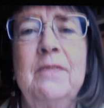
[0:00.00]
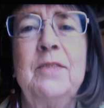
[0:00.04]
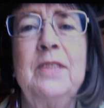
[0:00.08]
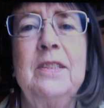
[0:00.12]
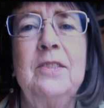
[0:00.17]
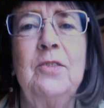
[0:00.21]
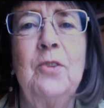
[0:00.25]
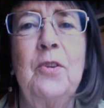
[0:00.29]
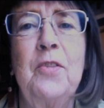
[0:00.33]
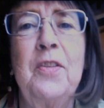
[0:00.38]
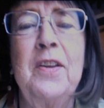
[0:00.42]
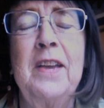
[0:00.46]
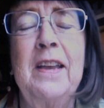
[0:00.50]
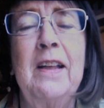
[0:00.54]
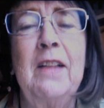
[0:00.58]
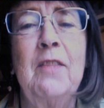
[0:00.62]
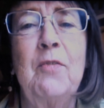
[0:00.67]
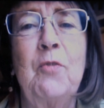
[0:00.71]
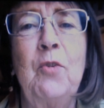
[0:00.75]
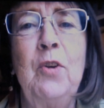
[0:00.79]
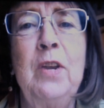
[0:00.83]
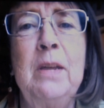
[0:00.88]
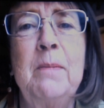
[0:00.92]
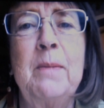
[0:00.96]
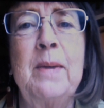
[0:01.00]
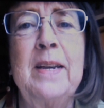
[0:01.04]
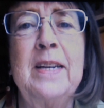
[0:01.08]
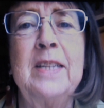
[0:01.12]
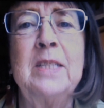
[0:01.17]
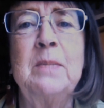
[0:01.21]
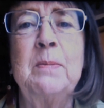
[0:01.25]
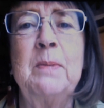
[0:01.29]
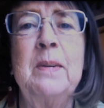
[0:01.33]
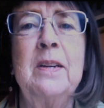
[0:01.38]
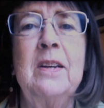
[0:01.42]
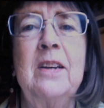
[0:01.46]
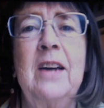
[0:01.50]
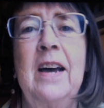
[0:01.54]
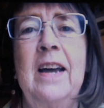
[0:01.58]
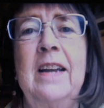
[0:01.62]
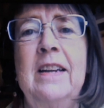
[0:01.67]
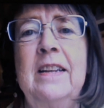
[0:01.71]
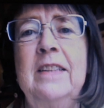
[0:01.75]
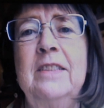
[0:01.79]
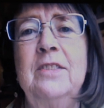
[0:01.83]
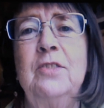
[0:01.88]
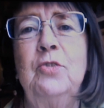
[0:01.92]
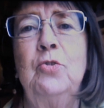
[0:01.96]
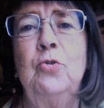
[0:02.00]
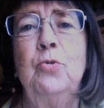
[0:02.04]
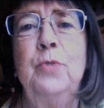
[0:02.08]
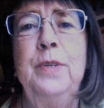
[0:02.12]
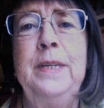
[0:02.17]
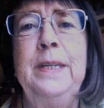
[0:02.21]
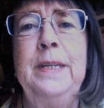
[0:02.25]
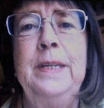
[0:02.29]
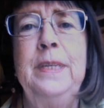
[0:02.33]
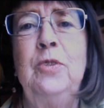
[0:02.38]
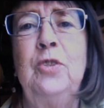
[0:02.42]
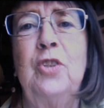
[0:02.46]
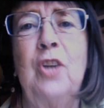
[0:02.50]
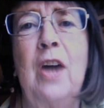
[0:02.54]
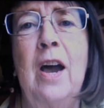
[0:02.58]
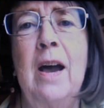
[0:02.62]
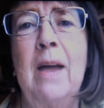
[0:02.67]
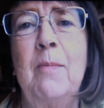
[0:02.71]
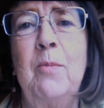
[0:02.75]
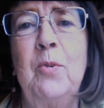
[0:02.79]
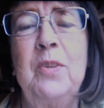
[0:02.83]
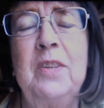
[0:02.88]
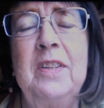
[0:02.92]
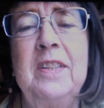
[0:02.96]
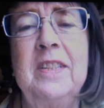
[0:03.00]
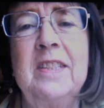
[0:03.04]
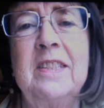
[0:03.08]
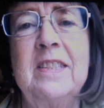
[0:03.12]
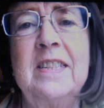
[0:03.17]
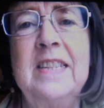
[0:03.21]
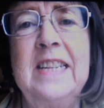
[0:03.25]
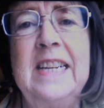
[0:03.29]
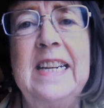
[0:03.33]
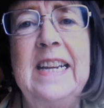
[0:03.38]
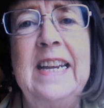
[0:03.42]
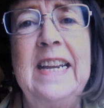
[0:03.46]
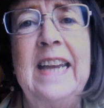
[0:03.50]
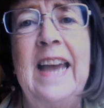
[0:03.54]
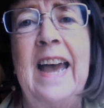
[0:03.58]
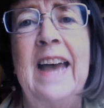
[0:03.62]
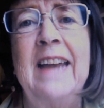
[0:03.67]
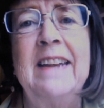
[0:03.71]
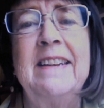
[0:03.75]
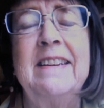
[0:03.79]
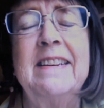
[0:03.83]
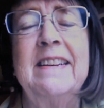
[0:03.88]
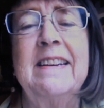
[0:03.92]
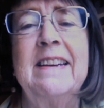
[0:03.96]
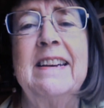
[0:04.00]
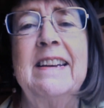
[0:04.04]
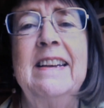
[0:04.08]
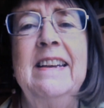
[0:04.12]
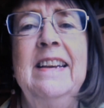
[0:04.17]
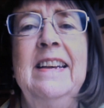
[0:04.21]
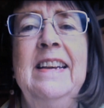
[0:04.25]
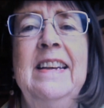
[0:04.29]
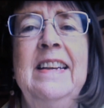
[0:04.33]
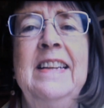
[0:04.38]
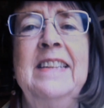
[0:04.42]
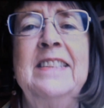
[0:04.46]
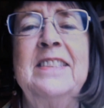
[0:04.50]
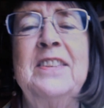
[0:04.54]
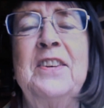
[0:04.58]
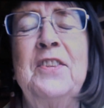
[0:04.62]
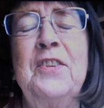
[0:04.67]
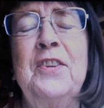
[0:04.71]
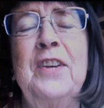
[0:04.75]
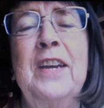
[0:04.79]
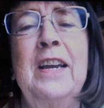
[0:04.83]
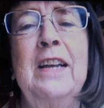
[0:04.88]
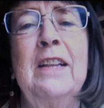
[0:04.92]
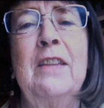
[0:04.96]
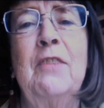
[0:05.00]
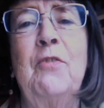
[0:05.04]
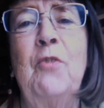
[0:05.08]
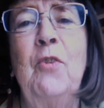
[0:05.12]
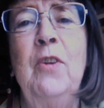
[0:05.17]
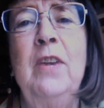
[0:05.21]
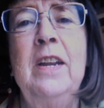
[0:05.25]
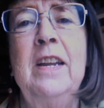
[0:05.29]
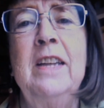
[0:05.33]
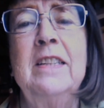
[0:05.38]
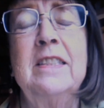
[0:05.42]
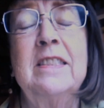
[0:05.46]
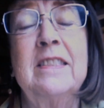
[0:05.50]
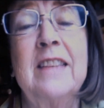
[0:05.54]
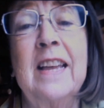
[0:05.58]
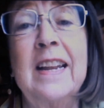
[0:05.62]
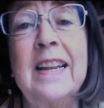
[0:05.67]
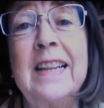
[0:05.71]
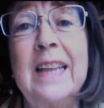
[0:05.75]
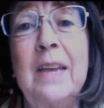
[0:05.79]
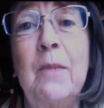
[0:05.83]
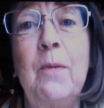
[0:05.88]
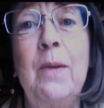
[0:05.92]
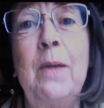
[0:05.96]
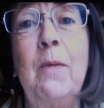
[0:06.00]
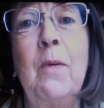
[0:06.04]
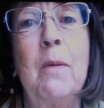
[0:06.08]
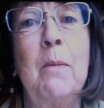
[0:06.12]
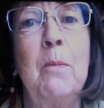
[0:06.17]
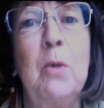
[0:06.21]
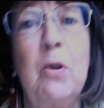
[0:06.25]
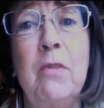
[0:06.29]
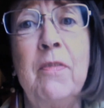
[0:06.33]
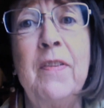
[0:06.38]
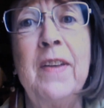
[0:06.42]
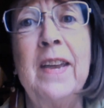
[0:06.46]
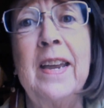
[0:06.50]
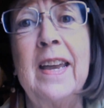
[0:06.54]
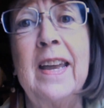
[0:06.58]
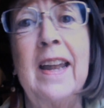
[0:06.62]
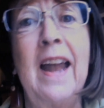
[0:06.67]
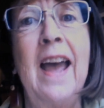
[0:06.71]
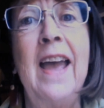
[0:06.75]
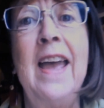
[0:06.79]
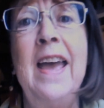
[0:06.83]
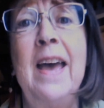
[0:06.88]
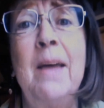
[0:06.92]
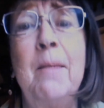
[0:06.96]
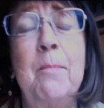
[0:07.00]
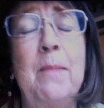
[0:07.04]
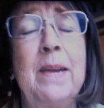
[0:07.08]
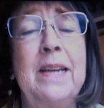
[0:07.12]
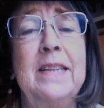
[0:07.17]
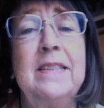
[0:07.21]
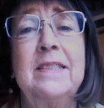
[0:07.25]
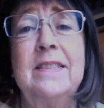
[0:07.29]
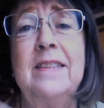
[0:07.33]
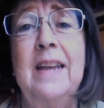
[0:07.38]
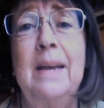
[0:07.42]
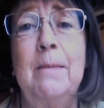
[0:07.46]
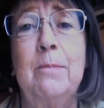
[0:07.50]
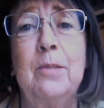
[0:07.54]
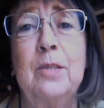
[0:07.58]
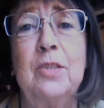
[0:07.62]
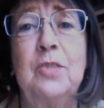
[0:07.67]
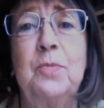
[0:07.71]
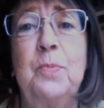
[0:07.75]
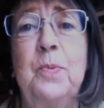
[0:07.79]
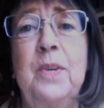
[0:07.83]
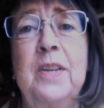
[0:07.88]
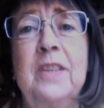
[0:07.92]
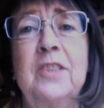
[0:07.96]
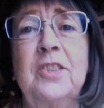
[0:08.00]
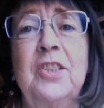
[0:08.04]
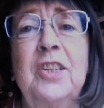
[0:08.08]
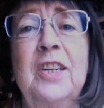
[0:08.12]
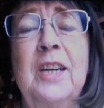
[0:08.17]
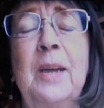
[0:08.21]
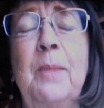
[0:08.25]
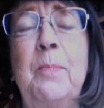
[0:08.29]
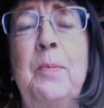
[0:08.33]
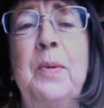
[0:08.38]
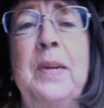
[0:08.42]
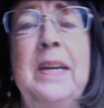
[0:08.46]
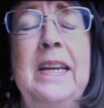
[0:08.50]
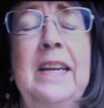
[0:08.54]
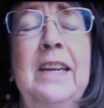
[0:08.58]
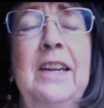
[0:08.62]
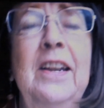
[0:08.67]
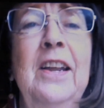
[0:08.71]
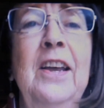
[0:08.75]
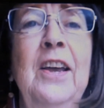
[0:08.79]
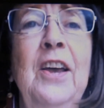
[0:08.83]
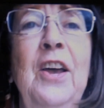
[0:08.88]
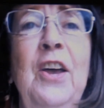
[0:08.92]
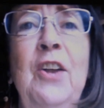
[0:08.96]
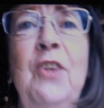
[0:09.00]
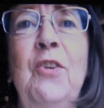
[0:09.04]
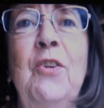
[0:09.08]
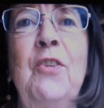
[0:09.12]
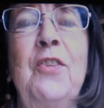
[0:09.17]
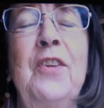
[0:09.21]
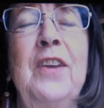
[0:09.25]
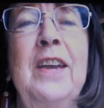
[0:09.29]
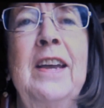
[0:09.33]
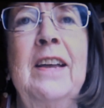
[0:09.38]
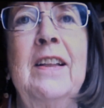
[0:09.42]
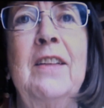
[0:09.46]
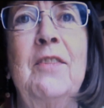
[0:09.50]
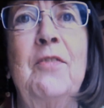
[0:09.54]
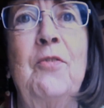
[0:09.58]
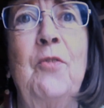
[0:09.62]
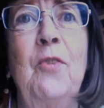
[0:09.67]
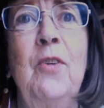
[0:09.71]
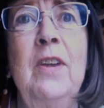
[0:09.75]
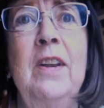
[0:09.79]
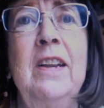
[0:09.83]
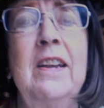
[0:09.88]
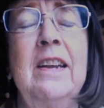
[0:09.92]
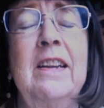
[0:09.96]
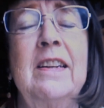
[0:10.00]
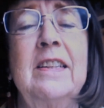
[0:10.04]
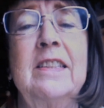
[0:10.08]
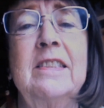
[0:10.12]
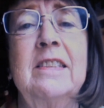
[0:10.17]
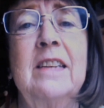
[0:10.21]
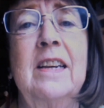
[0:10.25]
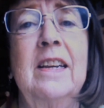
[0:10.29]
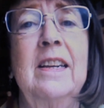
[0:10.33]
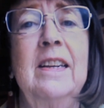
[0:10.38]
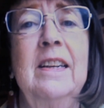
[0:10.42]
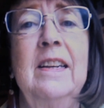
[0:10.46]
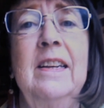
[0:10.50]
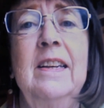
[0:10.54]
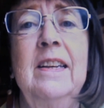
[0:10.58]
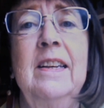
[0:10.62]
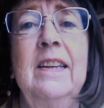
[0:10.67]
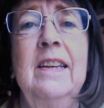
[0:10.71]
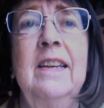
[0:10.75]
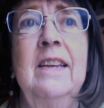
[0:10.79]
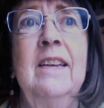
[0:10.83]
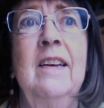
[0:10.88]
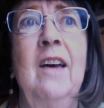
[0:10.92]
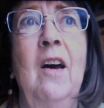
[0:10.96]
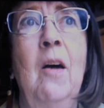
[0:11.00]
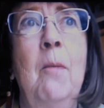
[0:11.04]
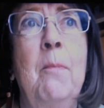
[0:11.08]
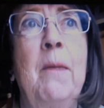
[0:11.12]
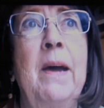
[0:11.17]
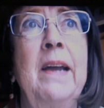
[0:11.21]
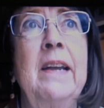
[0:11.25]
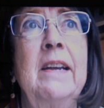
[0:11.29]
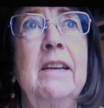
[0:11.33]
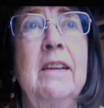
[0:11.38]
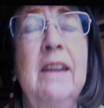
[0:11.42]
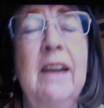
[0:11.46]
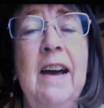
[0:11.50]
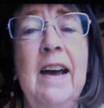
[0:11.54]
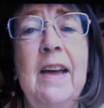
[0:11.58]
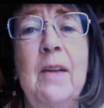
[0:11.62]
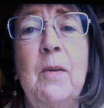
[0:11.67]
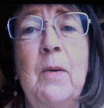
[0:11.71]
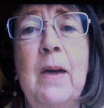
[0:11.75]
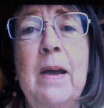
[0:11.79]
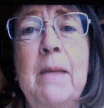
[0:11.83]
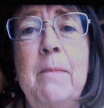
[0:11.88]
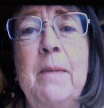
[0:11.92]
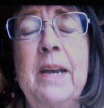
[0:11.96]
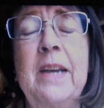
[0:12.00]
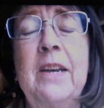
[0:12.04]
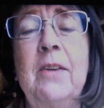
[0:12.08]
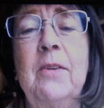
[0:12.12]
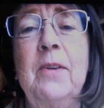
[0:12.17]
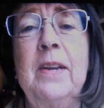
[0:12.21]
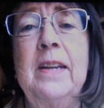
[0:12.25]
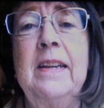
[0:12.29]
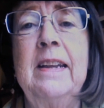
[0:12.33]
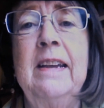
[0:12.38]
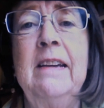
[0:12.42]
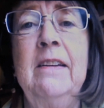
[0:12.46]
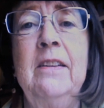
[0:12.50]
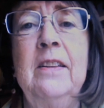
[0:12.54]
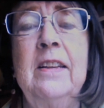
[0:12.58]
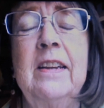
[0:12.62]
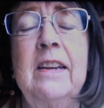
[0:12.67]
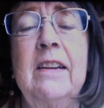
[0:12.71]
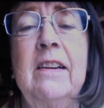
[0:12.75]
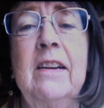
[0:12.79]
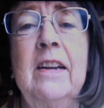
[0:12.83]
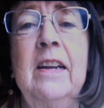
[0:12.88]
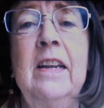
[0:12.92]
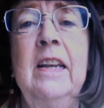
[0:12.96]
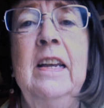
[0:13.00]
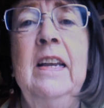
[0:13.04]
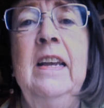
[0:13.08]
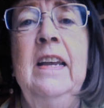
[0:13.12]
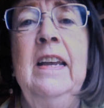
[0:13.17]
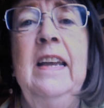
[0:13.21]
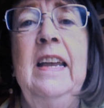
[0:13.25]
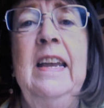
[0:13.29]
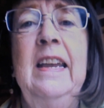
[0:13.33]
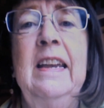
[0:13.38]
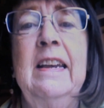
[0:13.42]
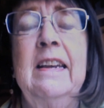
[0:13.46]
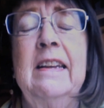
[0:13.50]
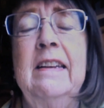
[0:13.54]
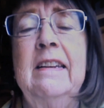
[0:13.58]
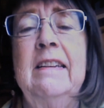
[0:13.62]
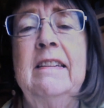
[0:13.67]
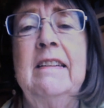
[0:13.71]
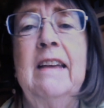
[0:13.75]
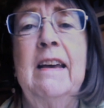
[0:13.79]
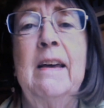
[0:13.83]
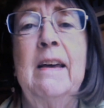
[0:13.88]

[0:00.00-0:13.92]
in Northern California, my husband got his dream job with Disney in Southern California, and suddenly we were moving, and I had my established production company in Northern California, and it's like, oh my God, why am I going down there? And